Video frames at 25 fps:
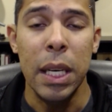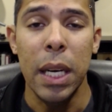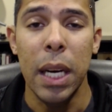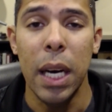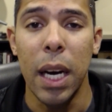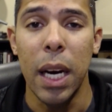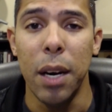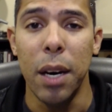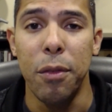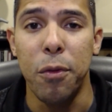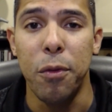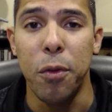
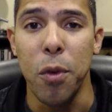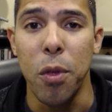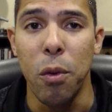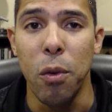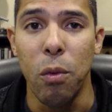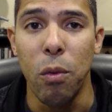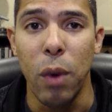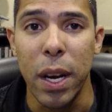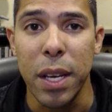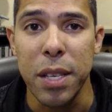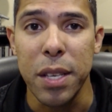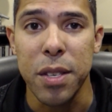for the
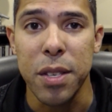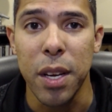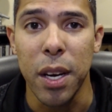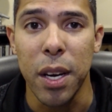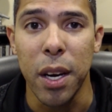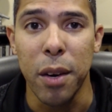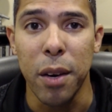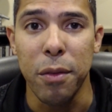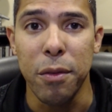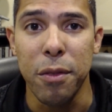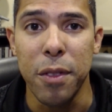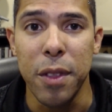rest
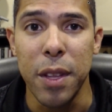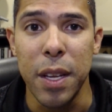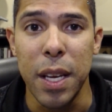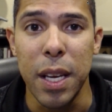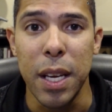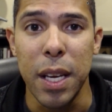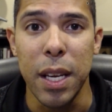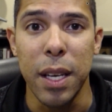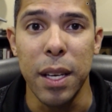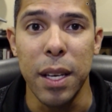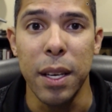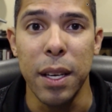of
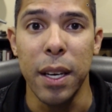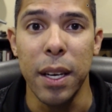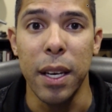the